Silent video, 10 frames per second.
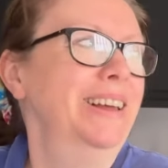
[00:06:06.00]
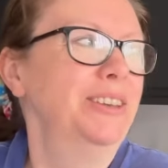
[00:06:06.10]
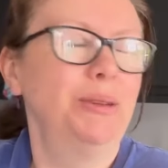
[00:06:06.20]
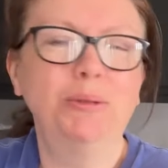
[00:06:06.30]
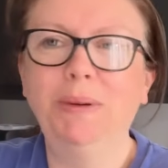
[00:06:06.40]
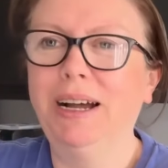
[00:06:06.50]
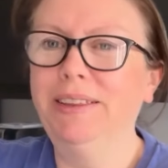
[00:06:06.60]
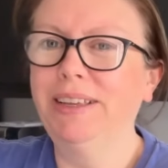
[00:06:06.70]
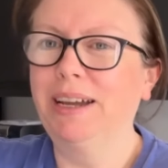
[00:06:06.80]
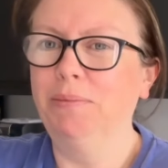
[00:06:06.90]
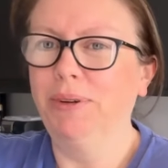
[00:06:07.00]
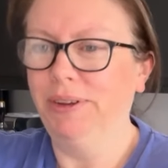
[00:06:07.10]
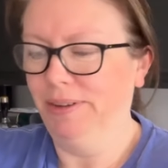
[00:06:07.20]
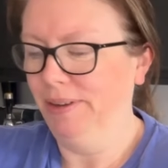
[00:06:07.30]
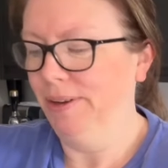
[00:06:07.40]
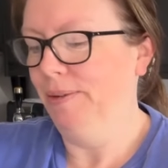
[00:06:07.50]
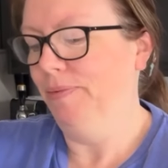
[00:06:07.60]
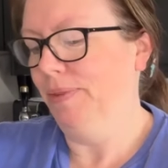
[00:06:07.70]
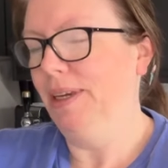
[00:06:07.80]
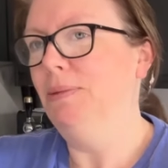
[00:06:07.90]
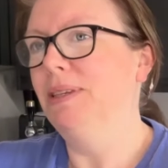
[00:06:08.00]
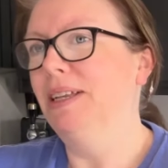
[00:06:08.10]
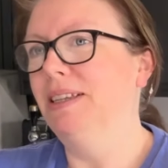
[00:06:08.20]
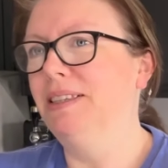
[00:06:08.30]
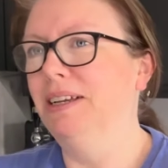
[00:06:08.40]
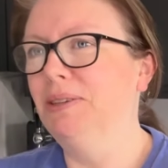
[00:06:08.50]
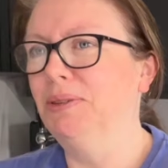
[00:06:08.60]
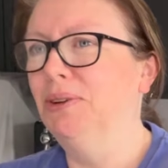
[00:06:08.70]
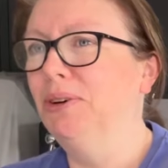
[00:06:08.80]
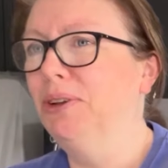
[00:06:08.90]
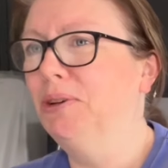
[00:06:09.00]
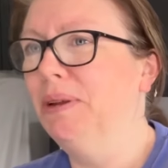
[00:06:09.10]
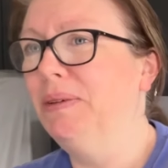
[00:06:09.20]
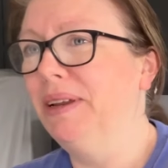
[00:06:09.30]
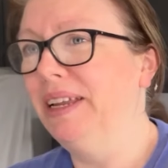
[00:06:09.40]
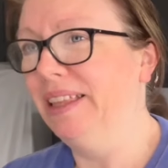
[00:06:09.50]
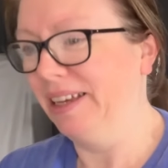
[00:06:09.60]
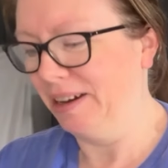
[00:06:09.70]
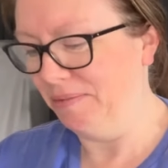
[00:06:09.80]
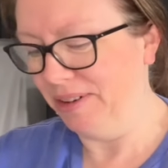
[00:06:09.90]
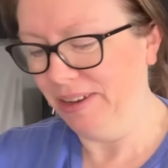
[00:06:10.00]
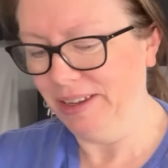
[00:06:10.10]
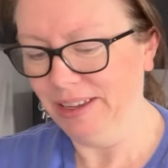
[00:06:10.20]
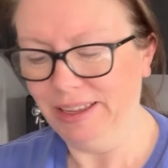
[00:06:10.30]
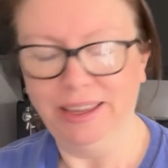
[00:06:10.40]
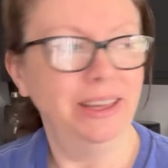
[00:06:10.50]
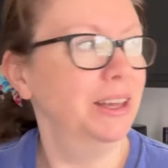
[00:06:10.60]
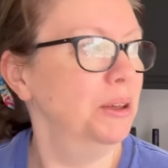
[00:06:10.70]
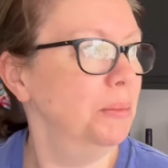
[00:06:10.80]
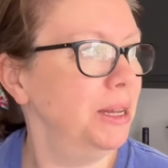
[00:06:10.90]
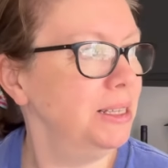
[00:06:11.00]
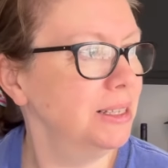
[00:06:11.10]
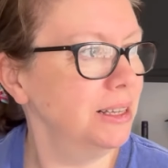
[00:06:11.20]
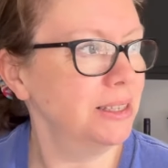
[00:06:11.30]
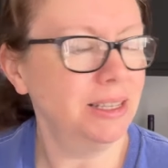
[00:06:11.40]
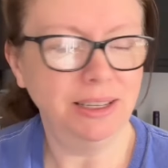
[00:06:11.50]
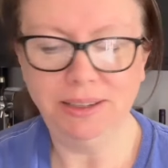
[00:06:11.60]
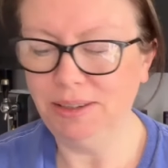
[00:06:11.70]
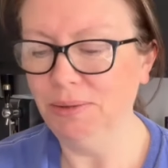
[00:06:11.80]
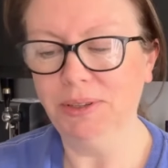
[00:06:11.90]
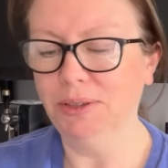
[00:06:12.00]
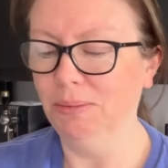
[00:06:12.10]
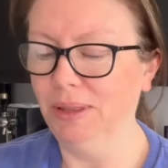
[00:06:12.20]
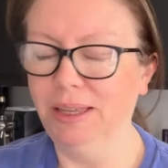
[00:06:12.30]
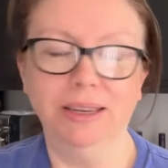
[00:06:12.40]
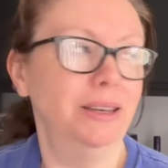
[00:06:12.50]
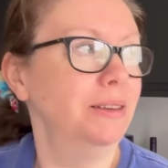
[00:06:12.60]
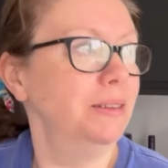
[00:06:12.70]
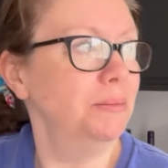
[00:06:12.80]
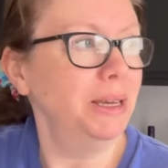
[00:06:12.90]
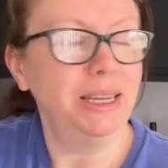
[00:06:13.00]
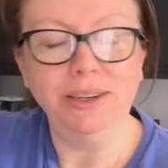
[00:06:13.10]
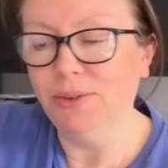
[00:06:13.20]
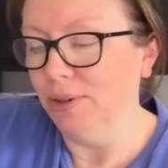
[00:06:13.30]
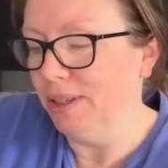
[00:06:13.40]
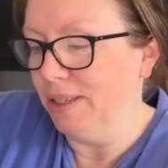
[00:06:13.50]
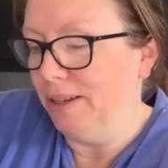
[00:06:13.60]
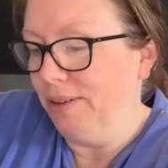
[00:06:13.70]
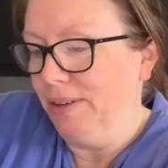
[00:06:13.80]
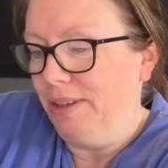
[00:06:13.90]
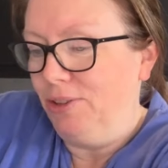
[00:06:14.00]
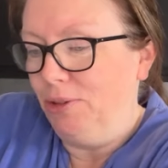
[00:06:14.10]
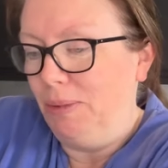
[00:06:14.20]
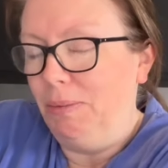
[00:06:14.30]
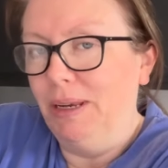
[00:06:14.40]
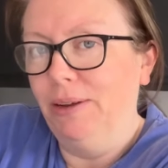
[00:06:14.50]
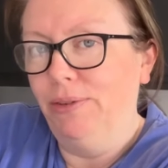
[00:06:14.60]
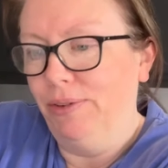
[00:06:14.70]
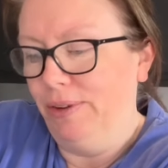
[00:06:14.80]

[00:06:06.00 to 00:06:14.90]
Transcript: Tom's behind the camera. He was out last night, so he's not going to come anywhere near the camera. But Eddie's outside doing something and making noise, so just made me laugh.